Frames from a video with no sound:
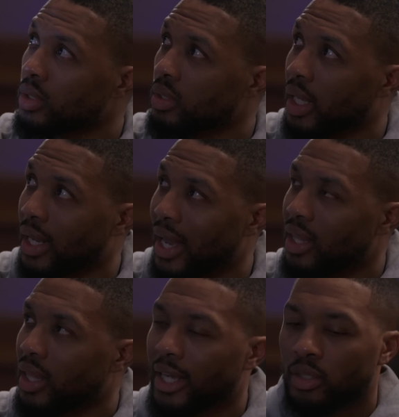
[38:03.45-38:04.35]
Like I
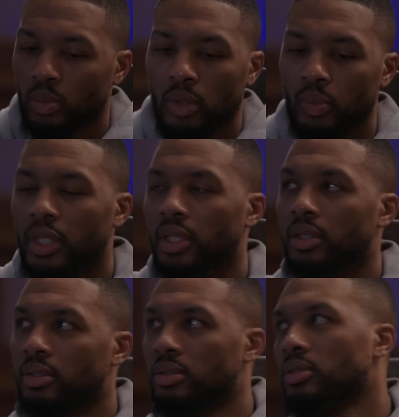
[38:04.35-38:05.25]
liked what
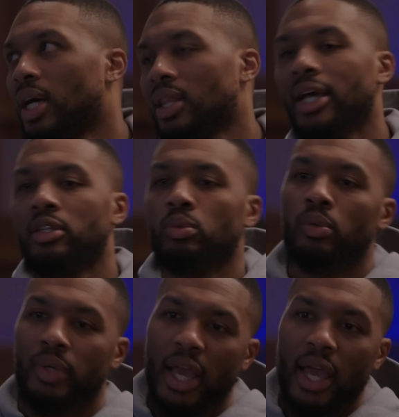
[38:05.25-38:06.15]
we
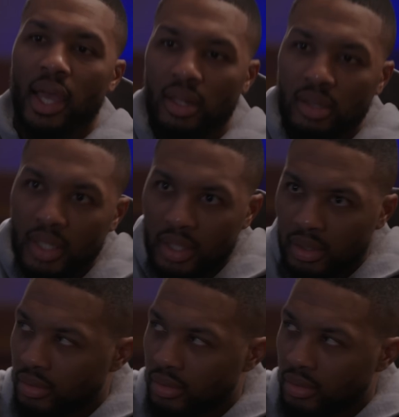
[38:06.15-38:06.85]
had. Like,